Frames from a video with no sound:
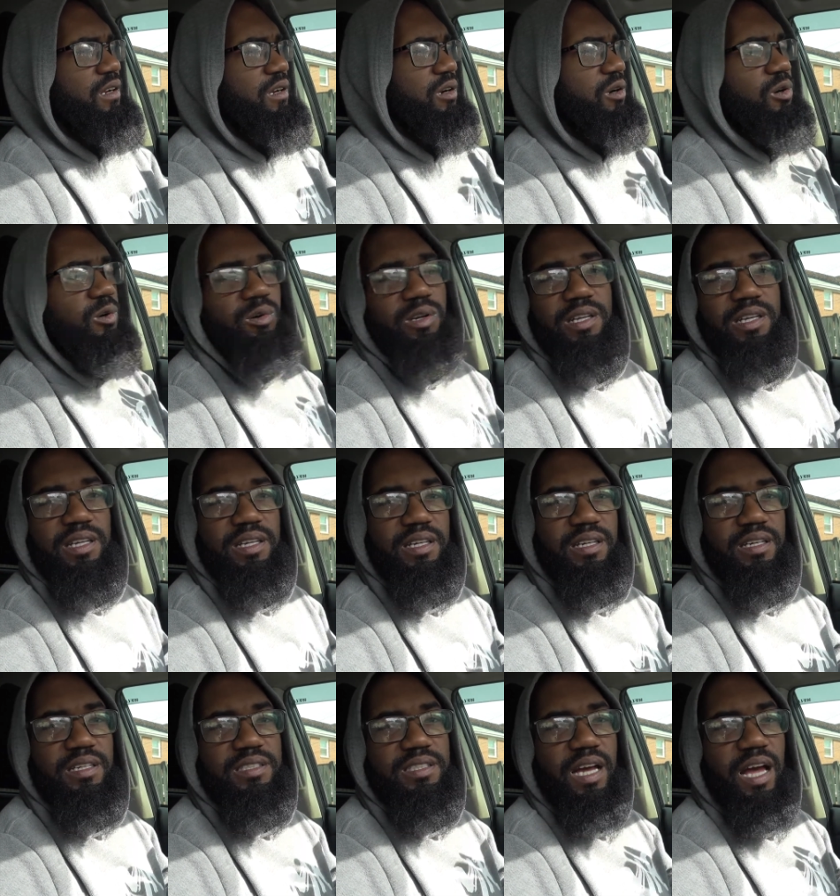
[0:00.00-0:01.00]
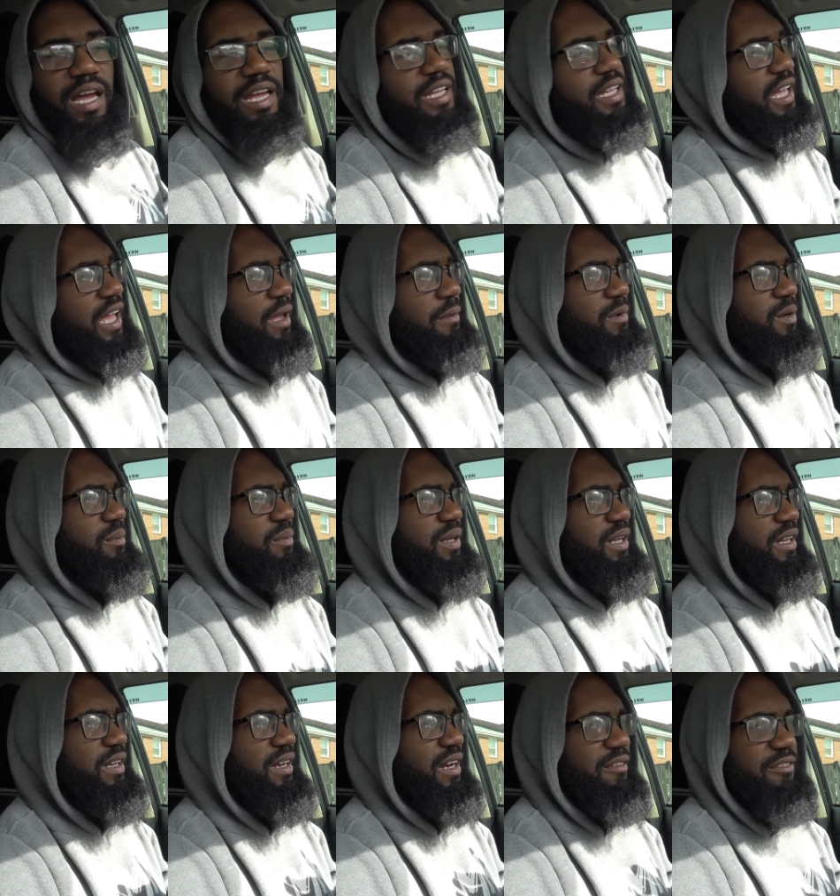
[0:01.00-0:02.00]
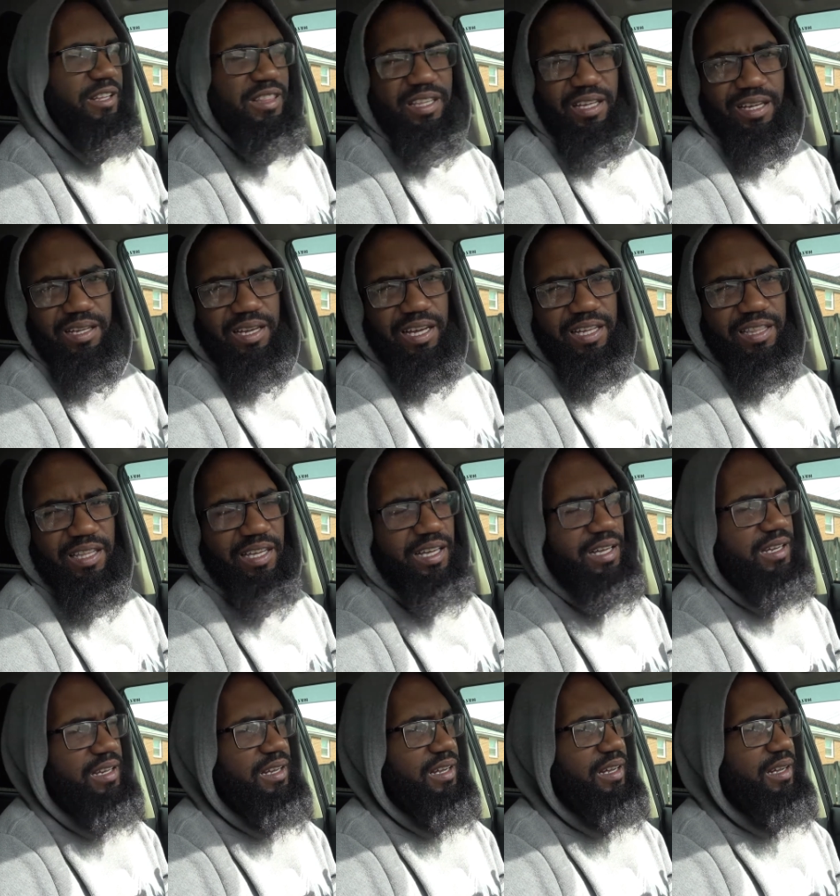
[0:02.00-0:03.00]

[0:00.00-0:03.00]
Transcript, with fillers: who he is, how he came to be, and everything like that.